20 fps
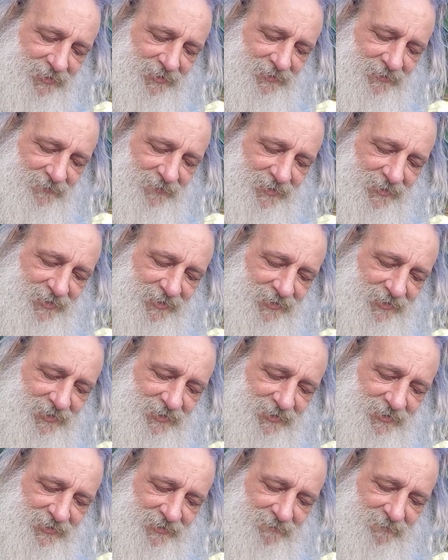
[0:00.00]
unaware
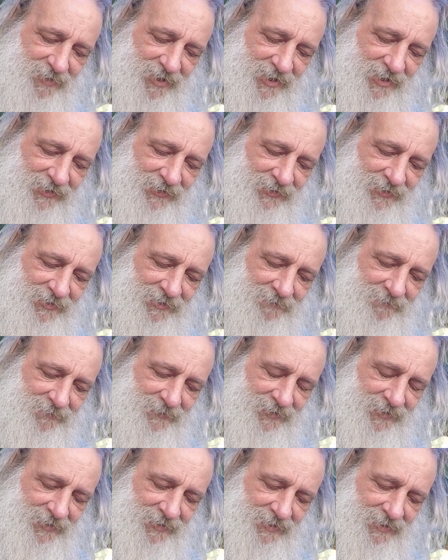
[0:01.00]
existed back then,
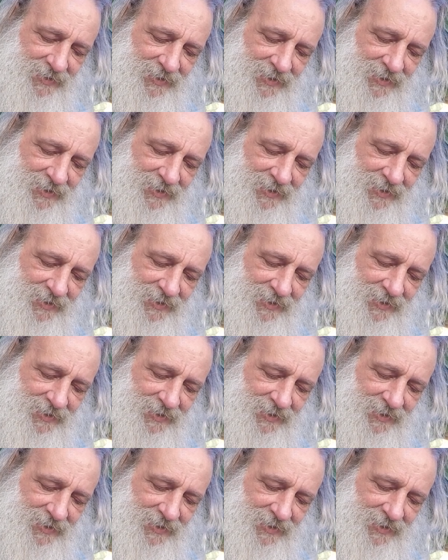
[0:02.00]
but